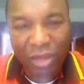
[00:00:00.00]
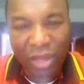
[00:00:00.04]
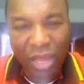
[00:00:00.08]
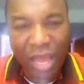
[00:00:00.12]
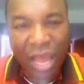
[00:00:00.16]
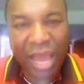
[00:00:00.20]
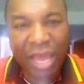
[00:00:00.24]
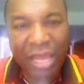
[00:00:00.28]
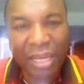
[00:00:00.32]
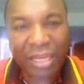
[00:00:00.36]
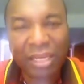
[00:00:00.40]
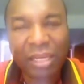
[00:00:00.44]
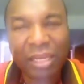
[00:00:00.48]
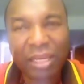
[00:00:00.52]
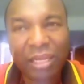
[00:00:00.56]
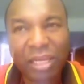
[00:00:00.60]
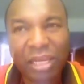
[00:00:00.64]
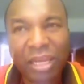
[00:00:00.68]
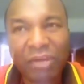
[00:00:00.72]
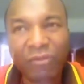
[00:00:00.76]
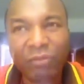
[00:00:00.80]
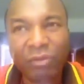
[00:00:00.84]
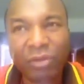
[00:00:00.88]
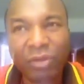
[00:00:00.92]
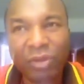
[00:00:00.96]
And
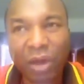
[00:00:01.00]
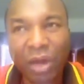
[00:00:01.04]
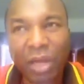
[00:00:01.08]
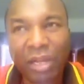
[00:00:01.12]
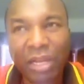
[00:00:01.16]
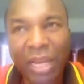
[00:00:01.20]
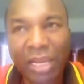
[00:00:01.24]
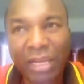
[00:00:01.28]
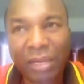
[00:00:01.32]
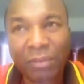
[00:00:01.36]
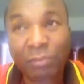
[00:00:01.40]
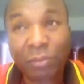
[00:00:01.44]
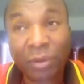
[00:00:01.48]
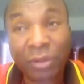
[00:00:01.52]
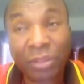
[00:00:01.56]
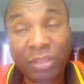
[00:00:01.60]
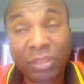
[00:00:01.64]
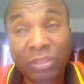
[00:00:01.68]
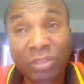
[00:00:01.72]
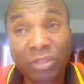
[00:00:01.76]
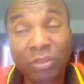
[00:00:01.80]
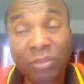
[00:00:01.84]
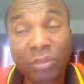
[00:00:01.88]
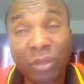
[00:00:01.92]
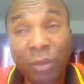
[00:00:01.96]
even though, but
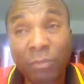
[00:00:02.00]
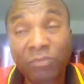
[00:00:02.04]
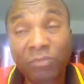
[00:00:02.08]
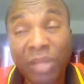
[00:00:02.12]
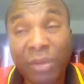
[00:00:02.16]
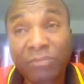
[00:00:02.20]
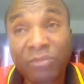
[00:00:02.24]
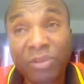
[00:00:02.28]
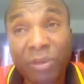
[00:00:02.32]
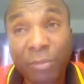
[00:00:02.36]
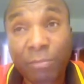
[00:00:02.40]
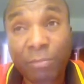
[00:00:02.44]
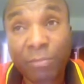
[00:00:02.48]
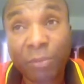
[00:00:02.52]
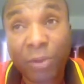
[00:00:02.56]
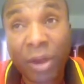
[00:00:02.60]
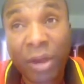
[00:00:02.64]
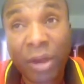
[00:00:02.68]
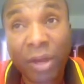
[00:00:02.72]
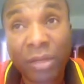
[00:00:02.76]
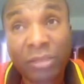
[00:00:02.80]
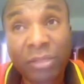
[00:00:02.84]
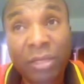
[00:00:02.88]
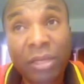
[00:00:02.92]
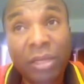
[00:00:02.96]
sometimes in
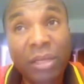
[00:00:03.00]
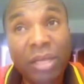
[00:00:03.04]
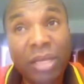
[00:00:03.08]
prayers,